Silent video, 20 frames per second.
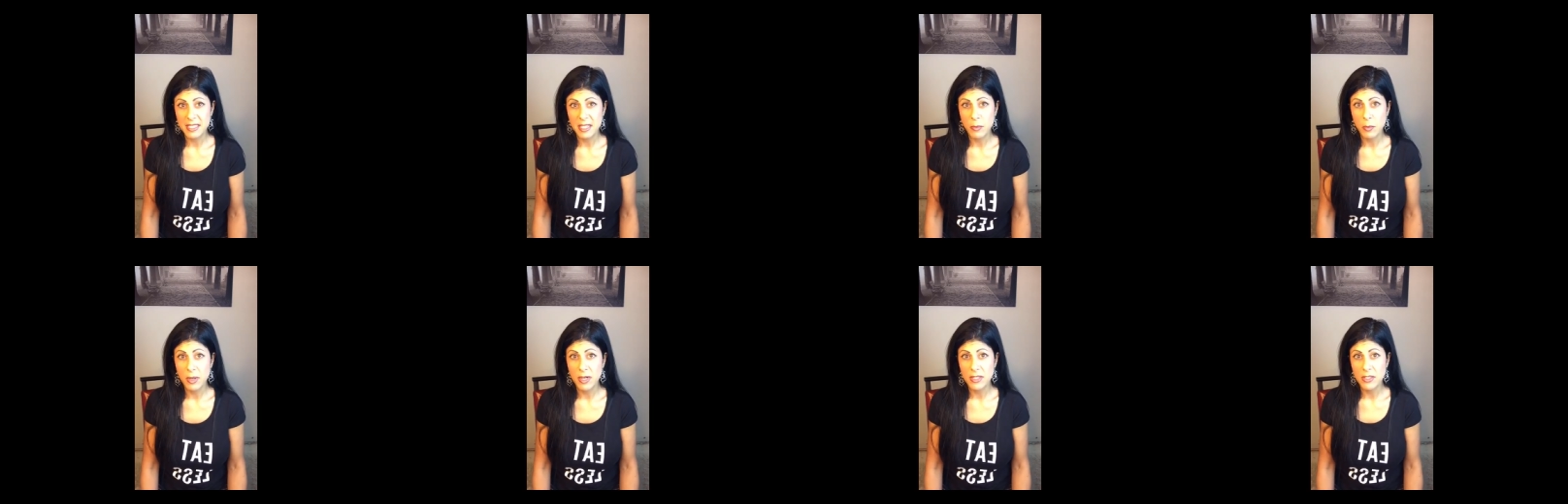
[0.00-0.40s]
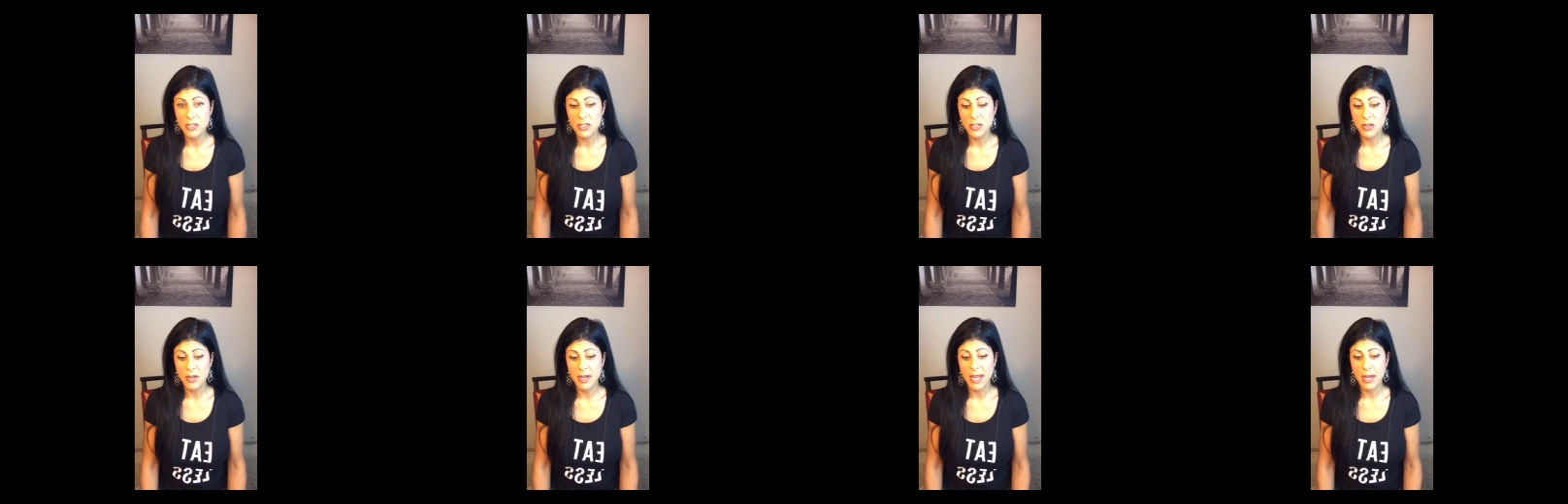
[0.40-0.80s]
I wanted to
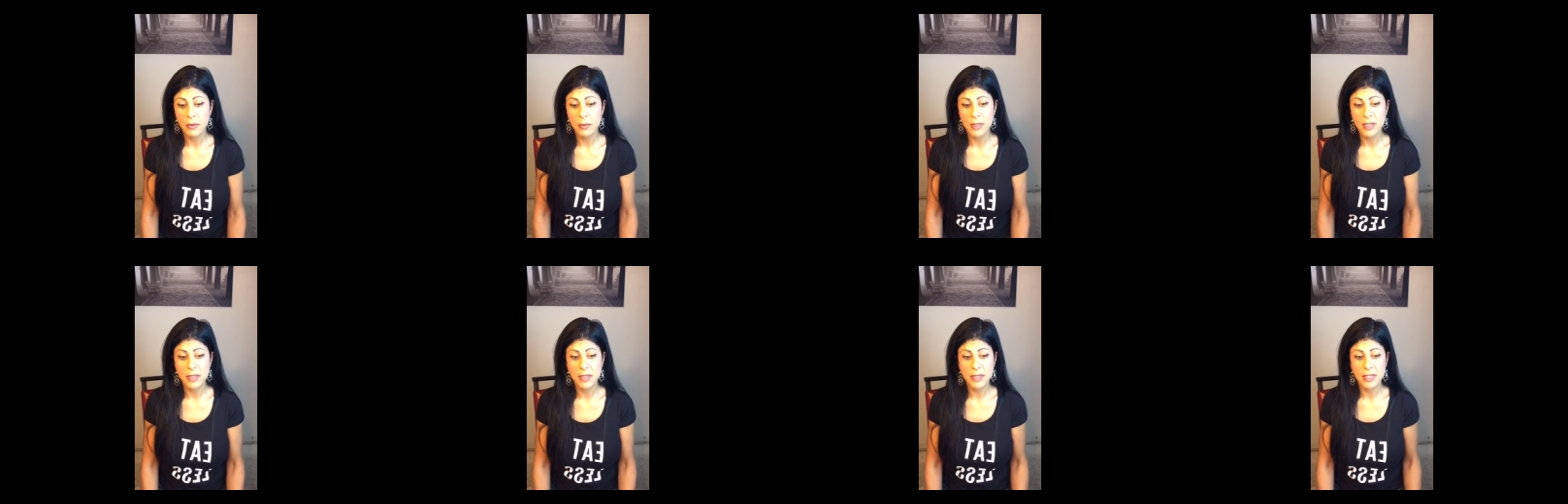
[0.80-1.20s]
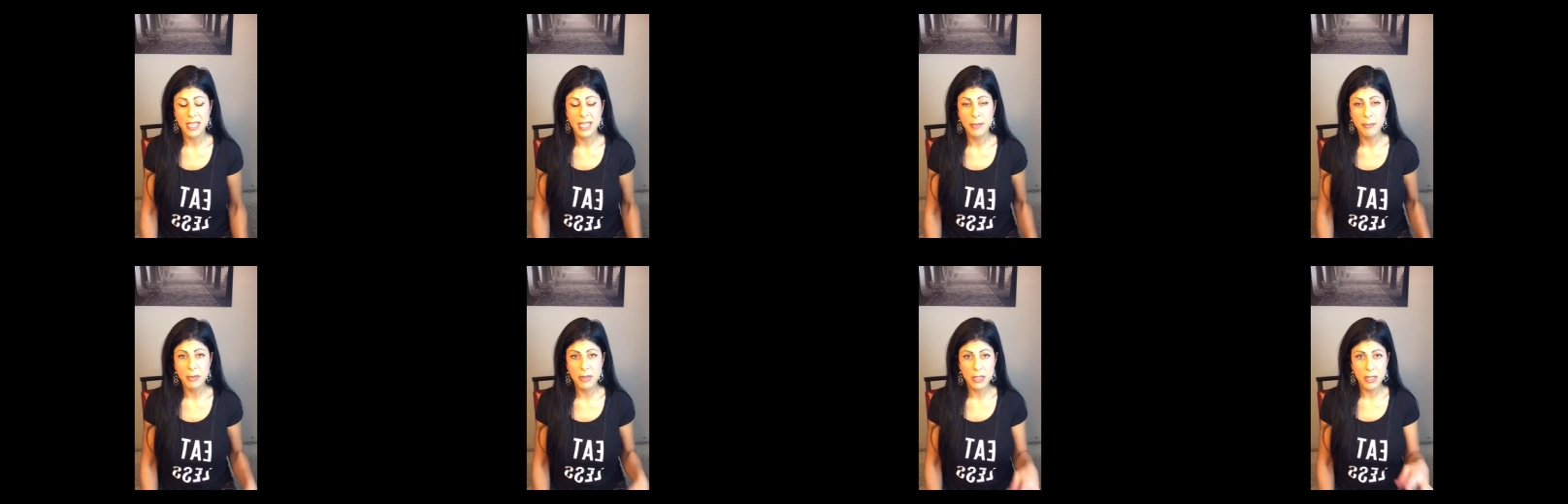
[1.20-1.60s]
start out with
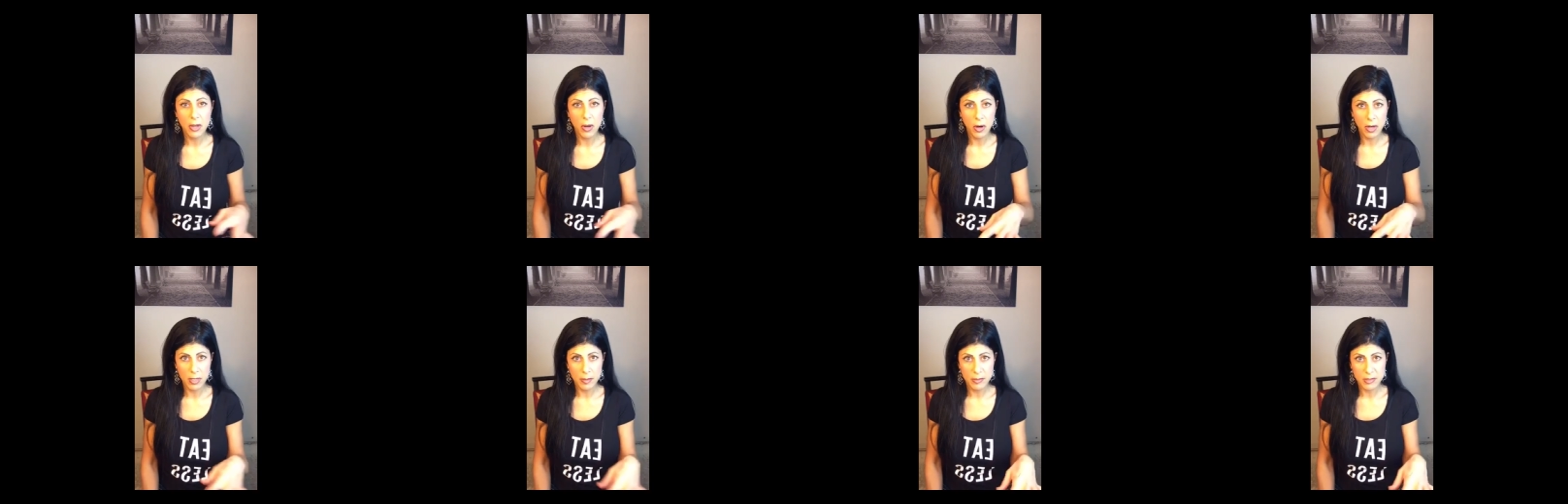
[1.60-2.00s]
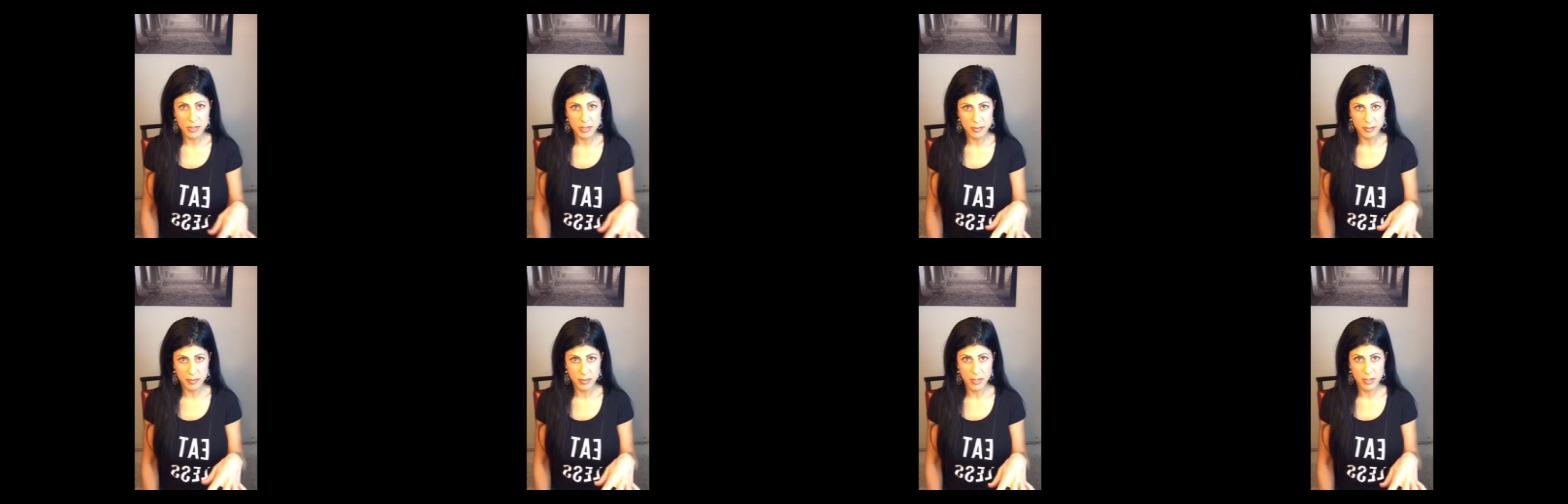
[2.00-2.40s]
keeping the
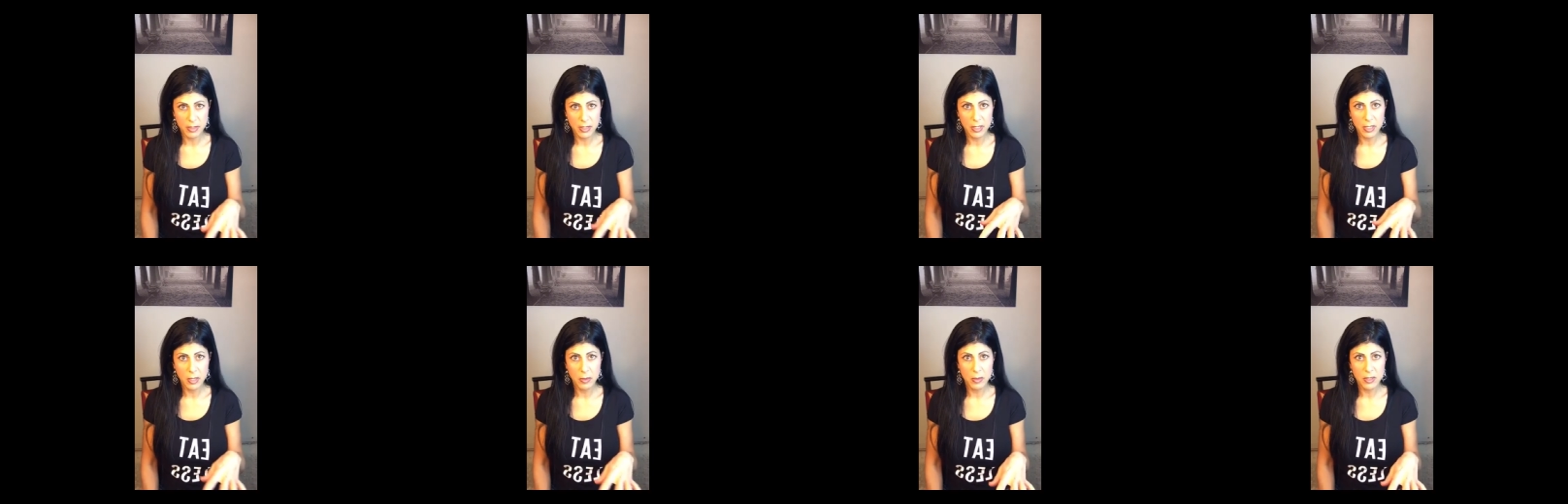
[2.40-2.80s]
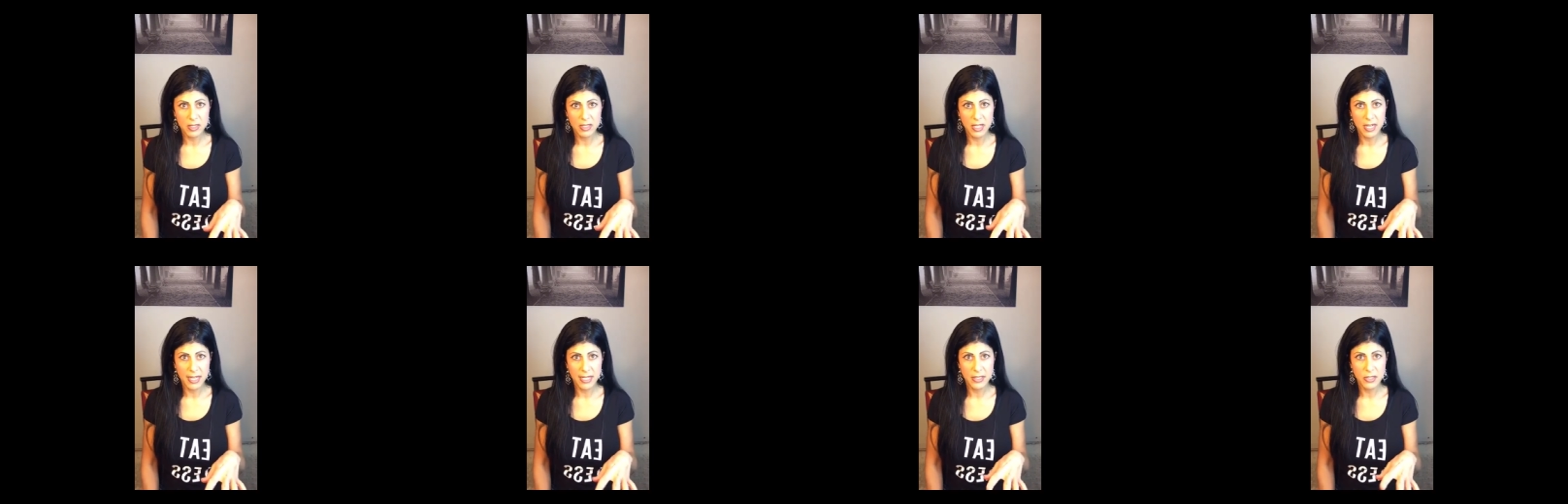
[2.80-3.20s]
carbs on the lower
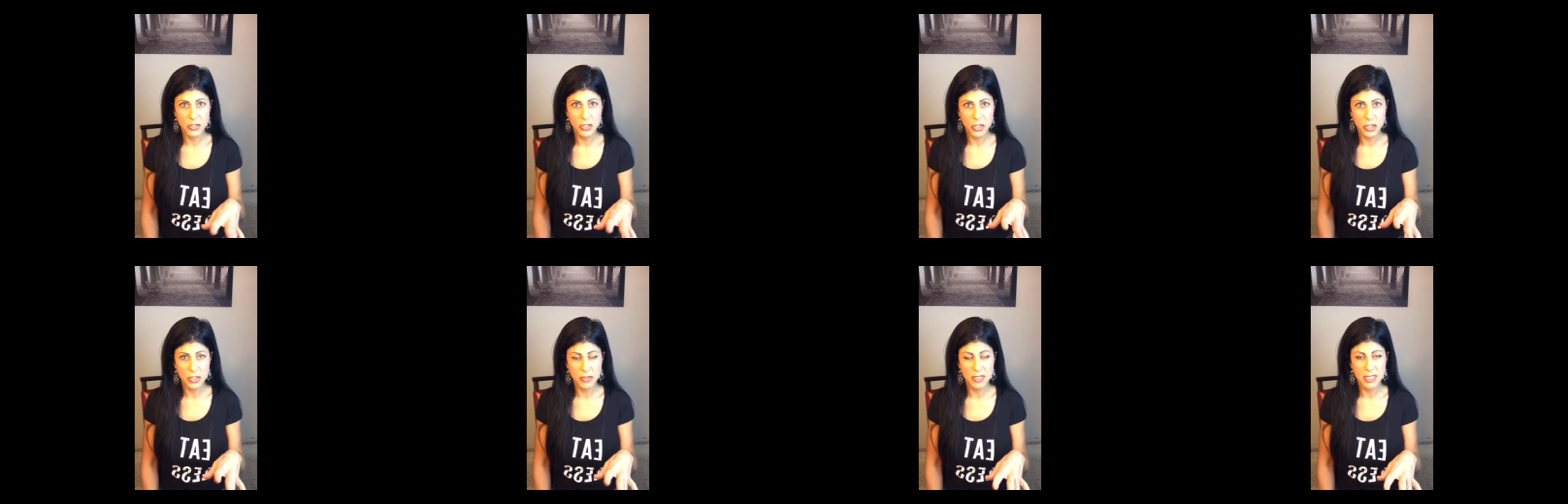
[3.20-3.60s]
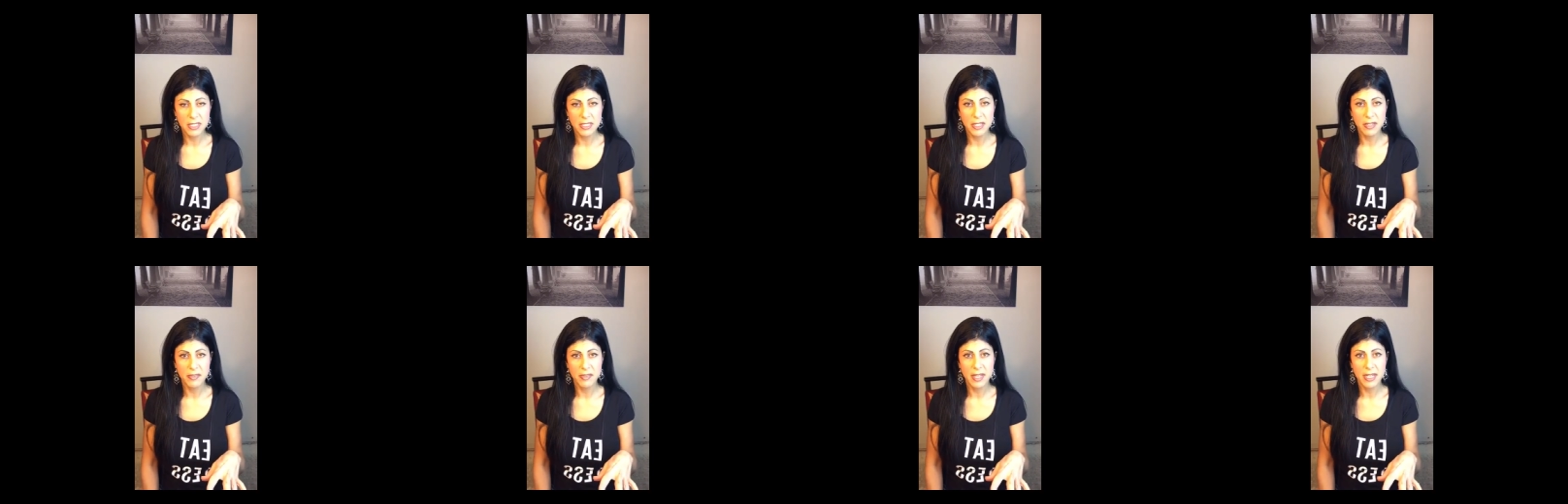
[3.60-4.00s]
side, the sugary
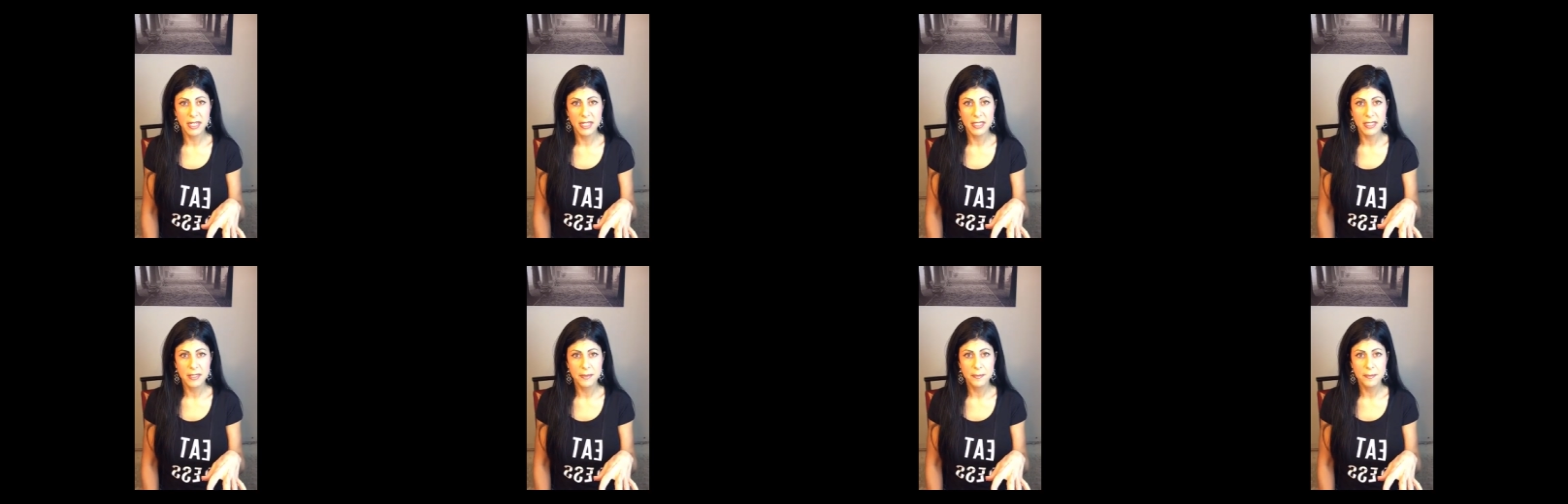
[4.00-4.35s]
stuff that is,